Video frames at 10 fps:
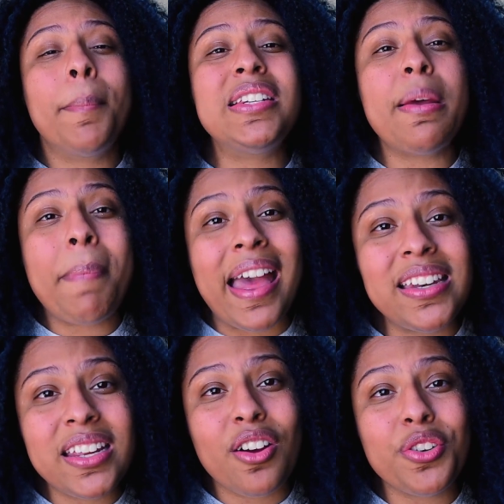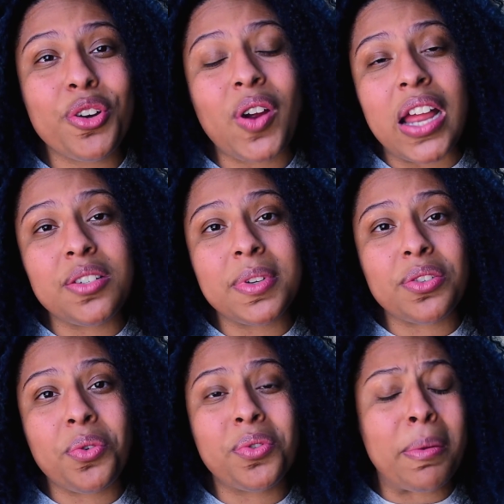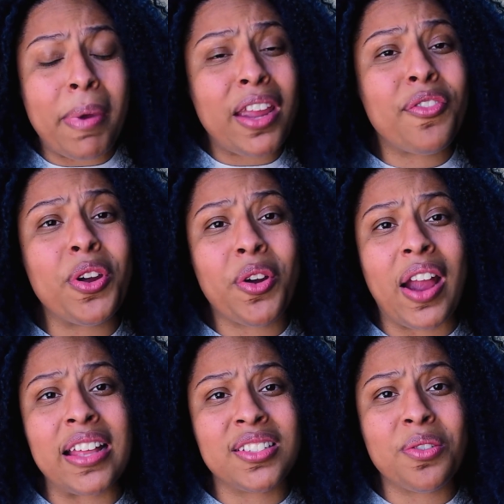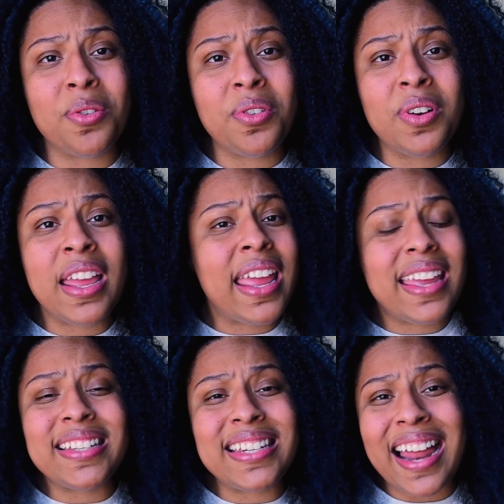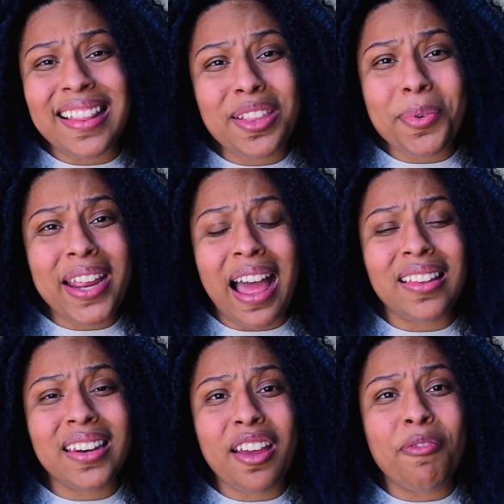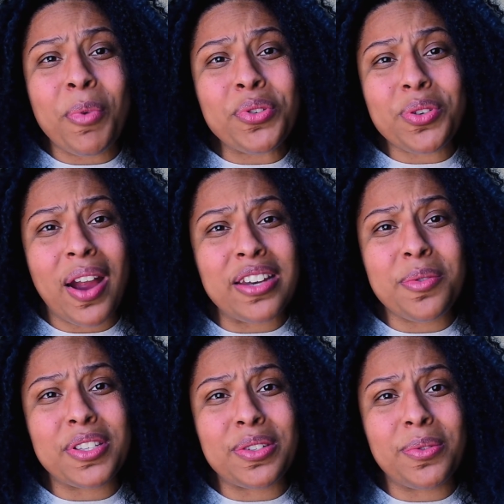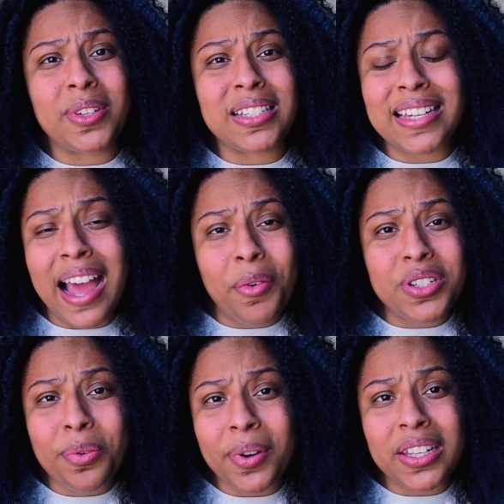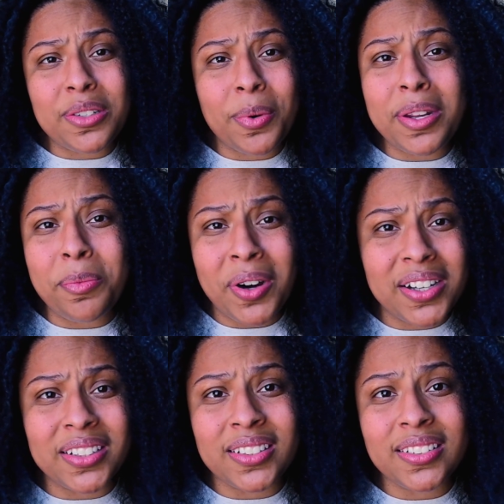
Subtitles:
But depending on your graduate school to pay for your grad school is not the reality of most graduate students now in 2021.